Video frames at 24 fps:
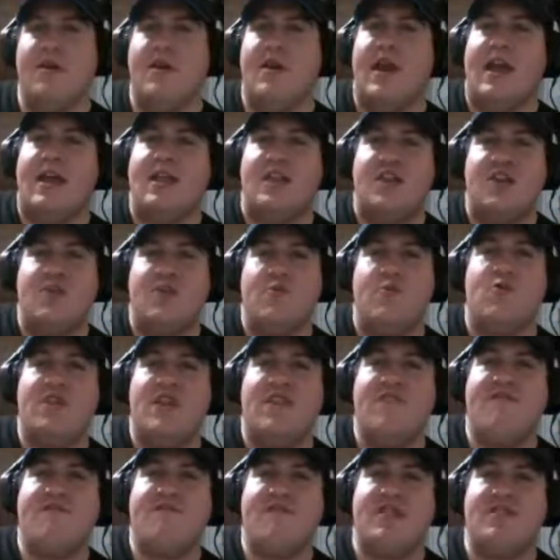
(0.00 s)
and you will
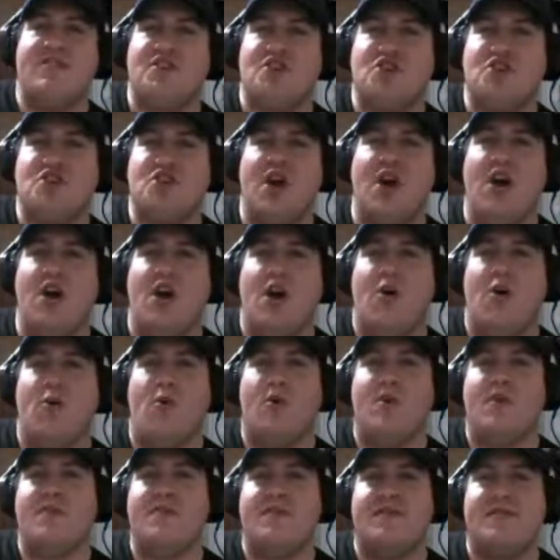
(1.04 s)
give me the show
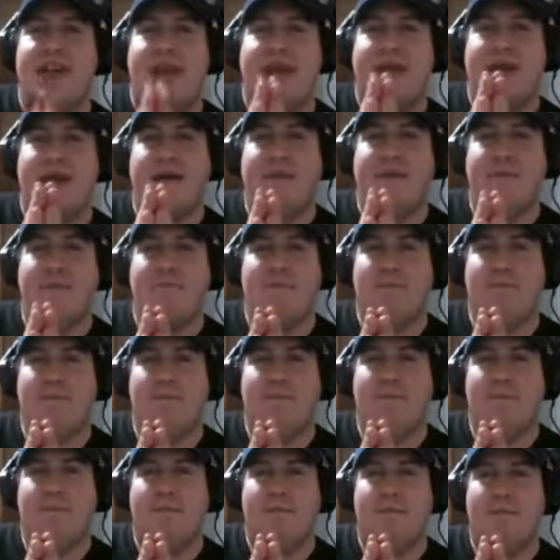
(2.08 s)
they
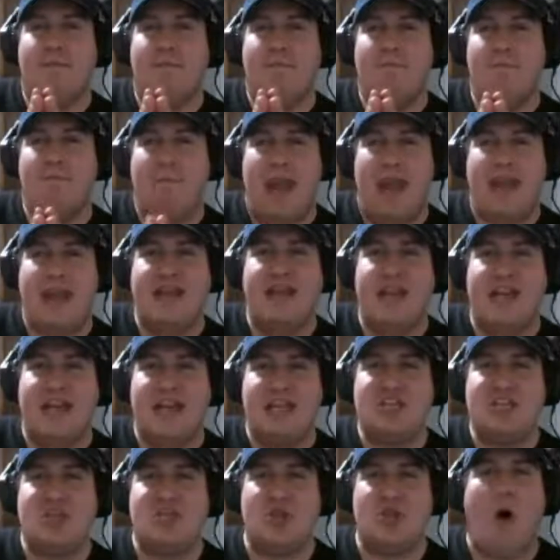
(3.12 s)

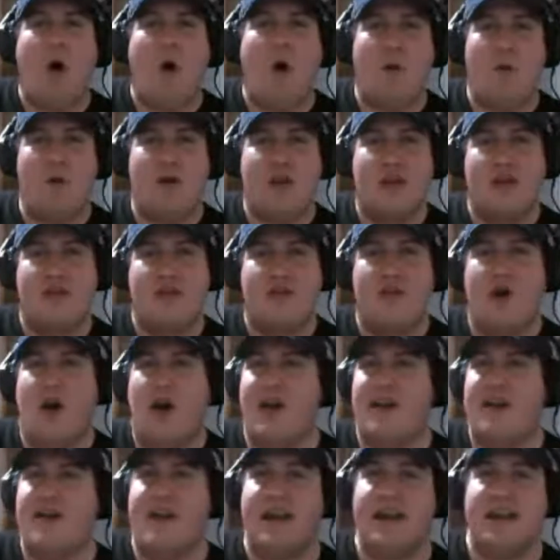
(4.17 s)
mainly star in,
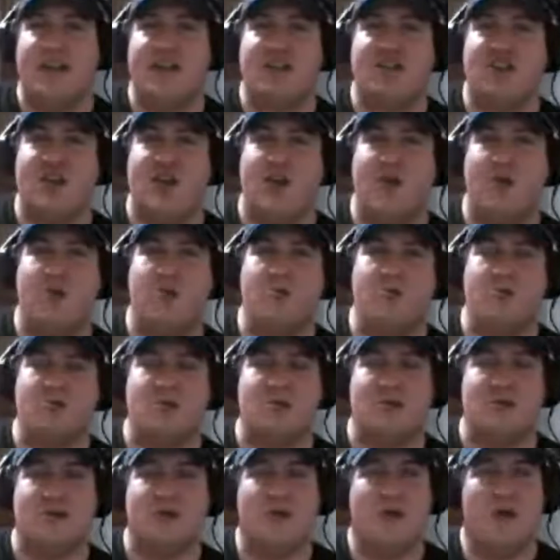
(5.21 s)
not any
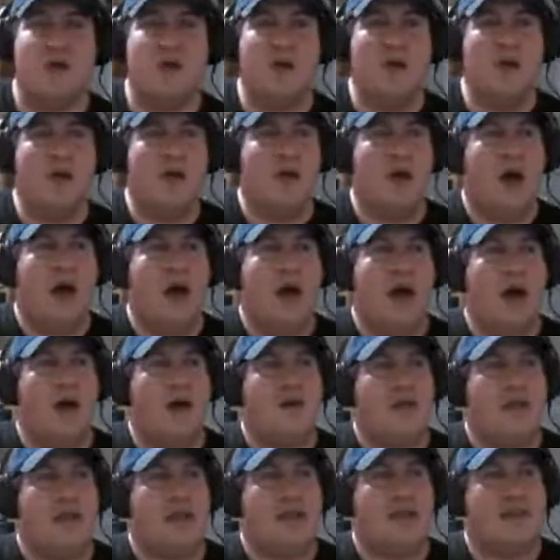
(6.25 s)
shows
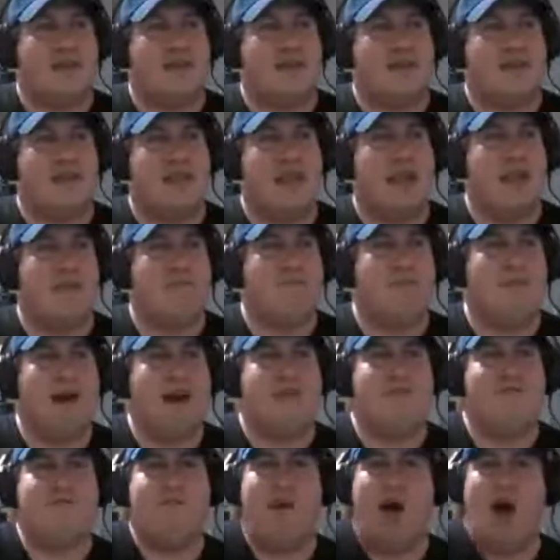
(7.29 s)
like they
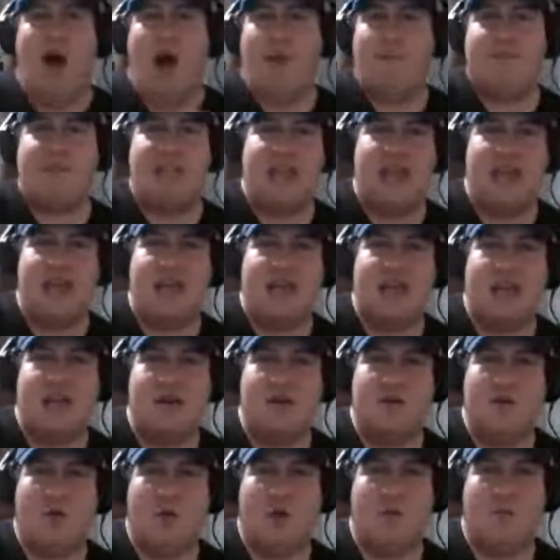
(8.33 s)
might have popped
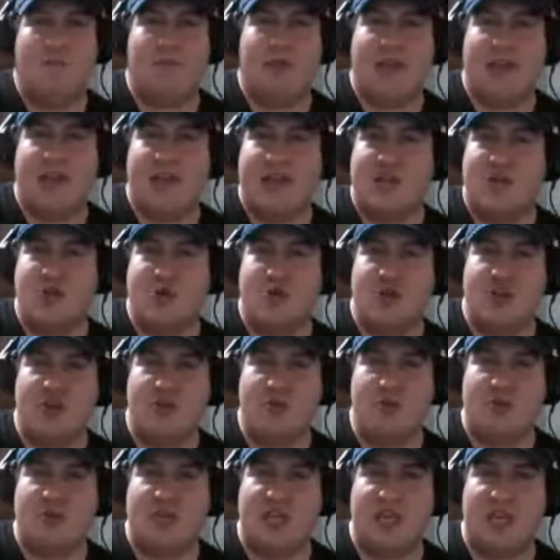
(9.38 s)
in or been
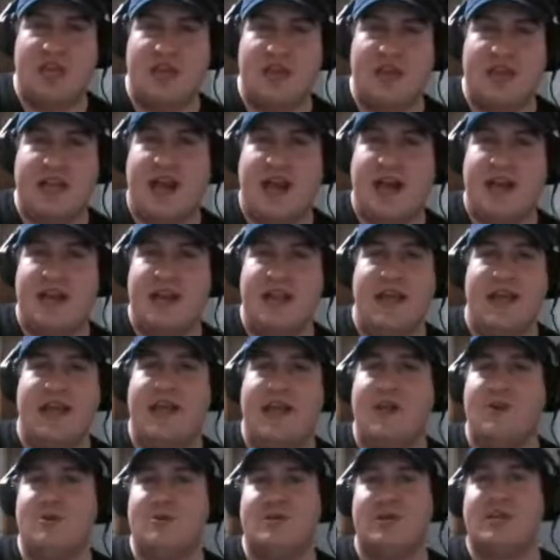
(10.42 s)
introduced in. Kind of
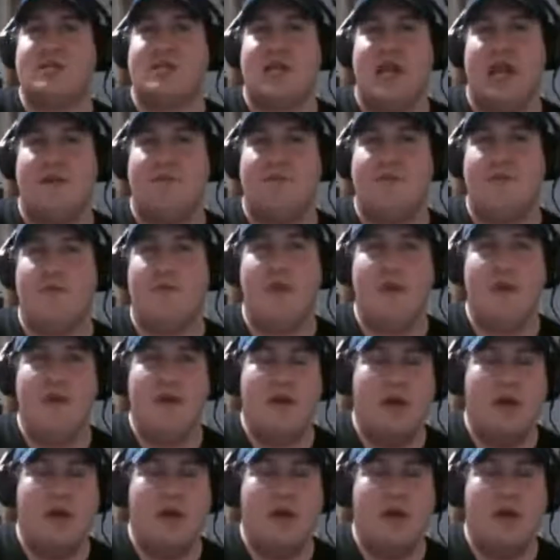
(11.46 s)
like, here's an example.